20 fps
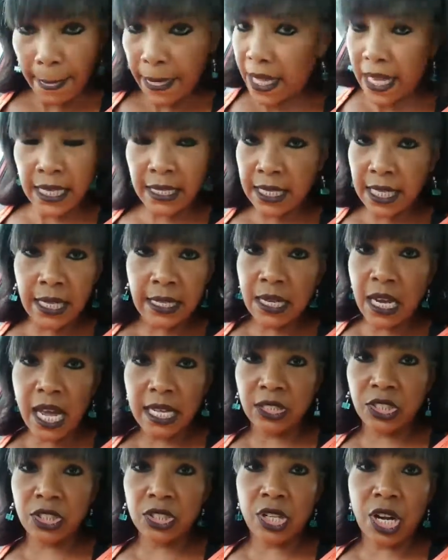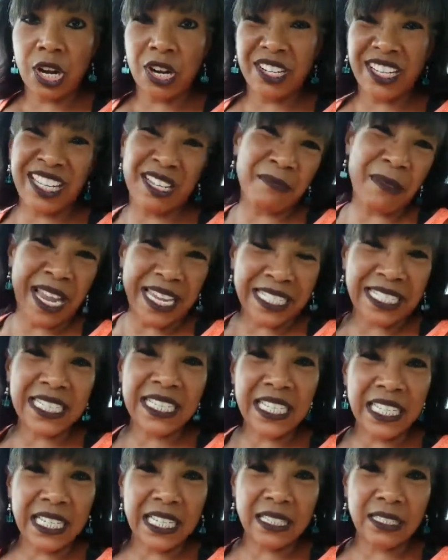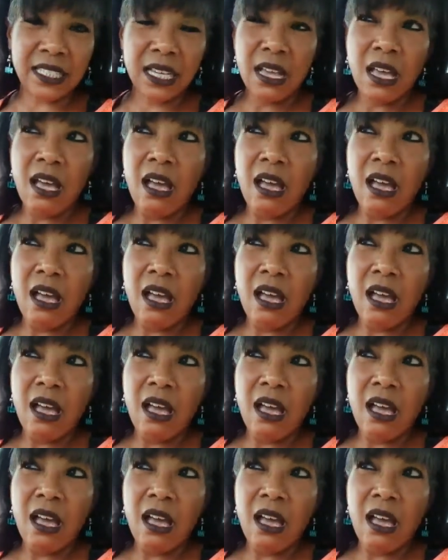It did not start in my teens,